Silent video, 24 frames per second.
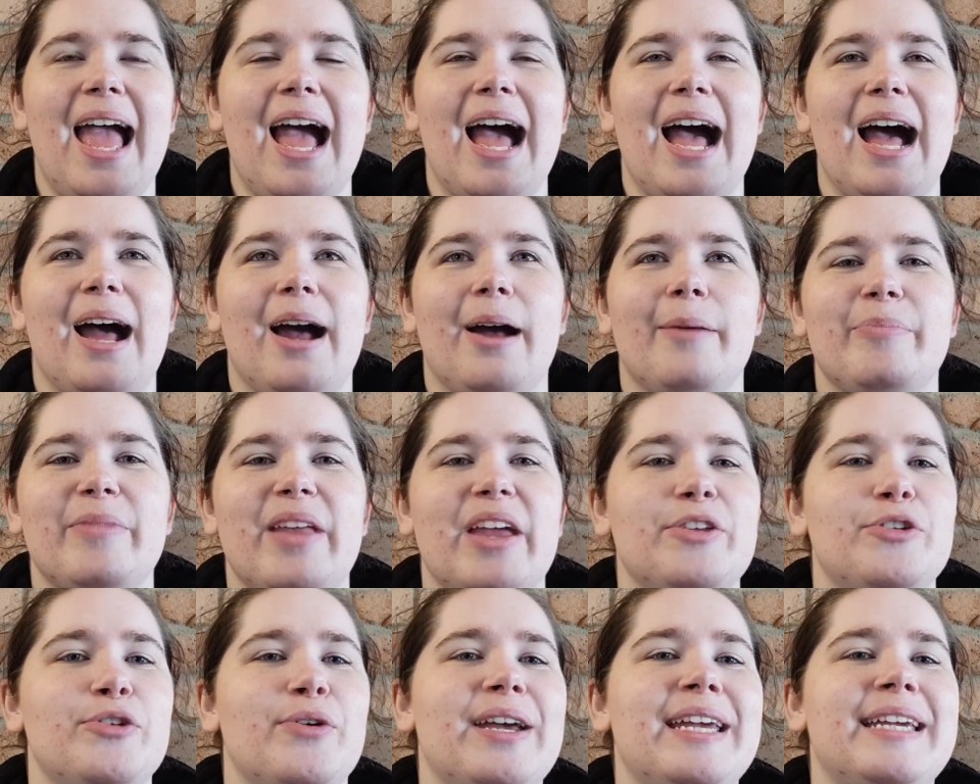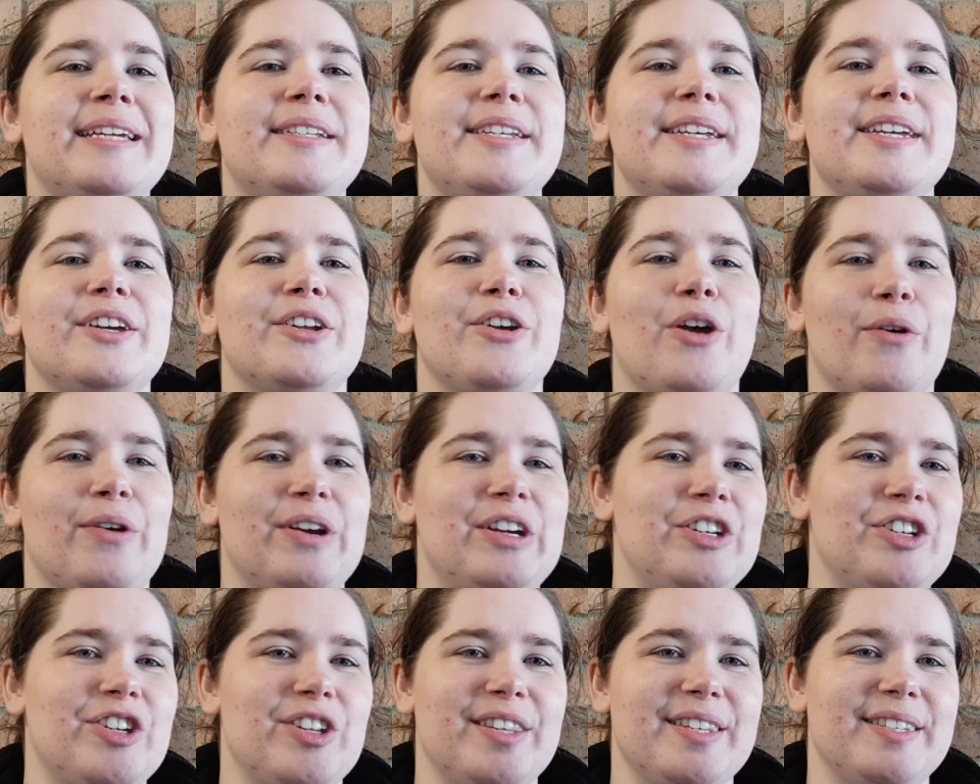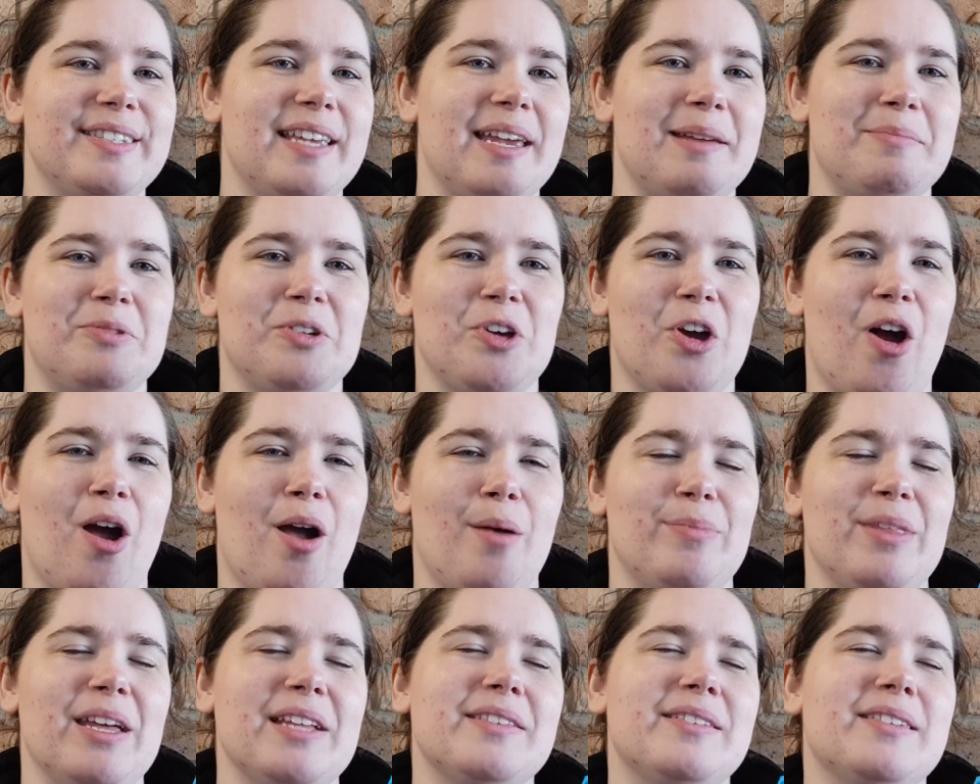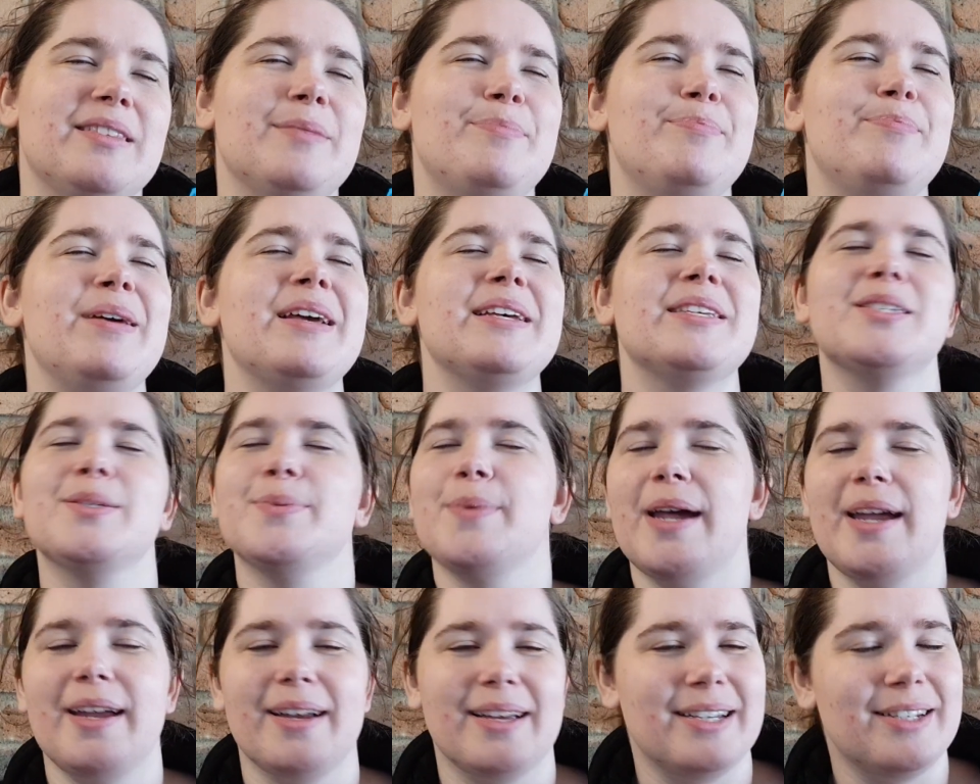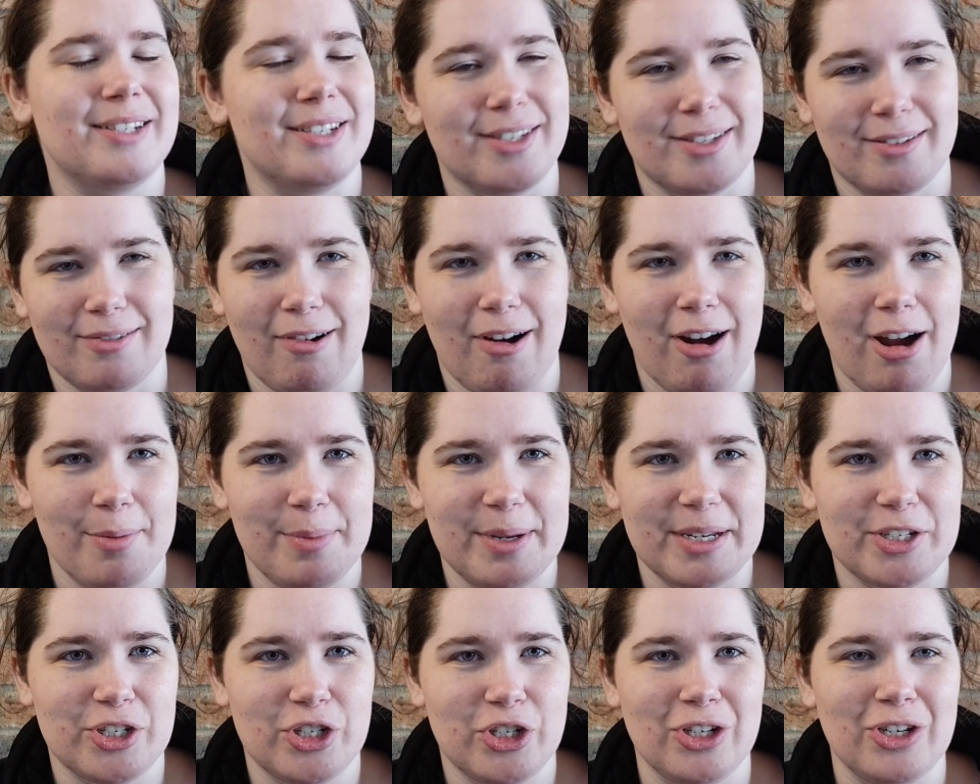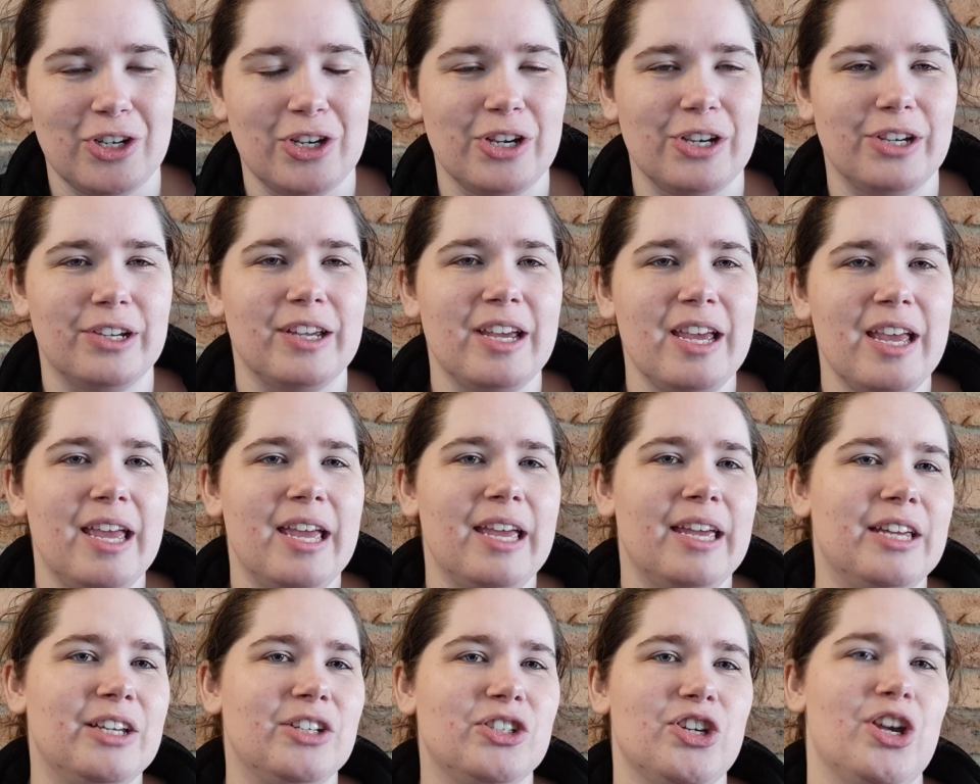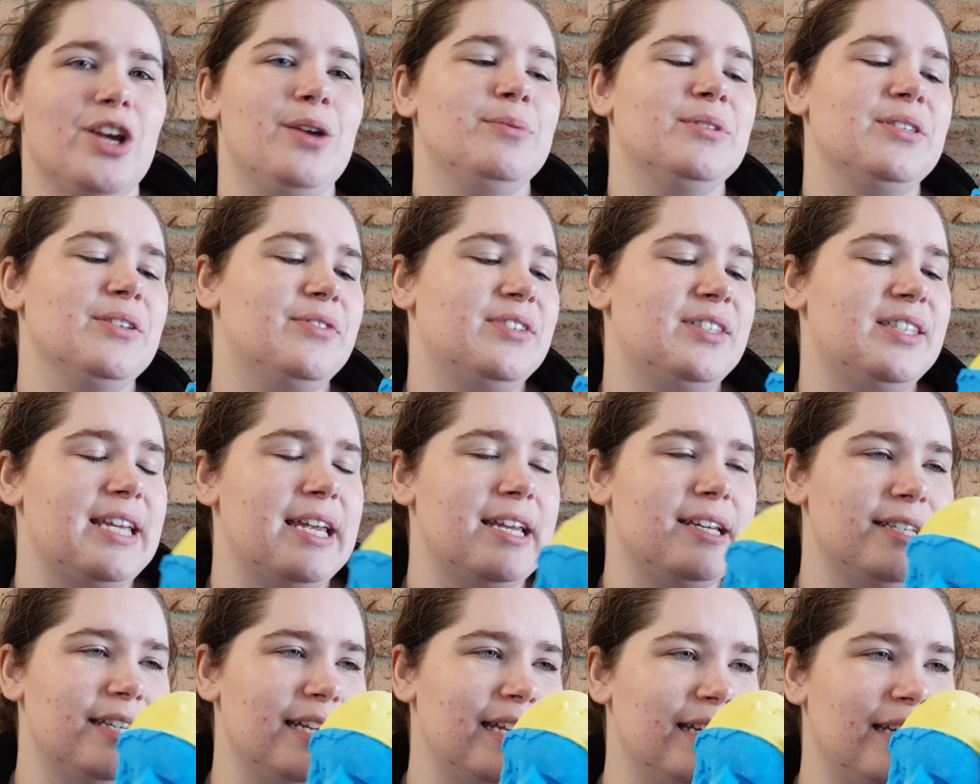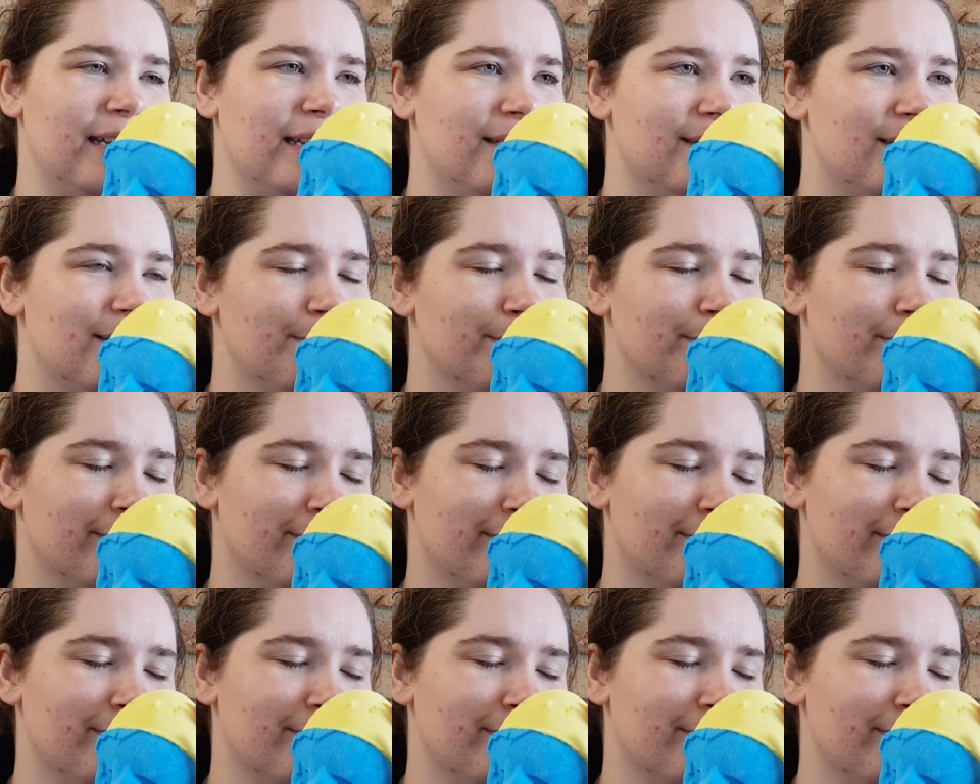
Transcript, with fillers: Um, and you're eating an orange at the same time. That's the best way I can describe it to you in terms of scent. It is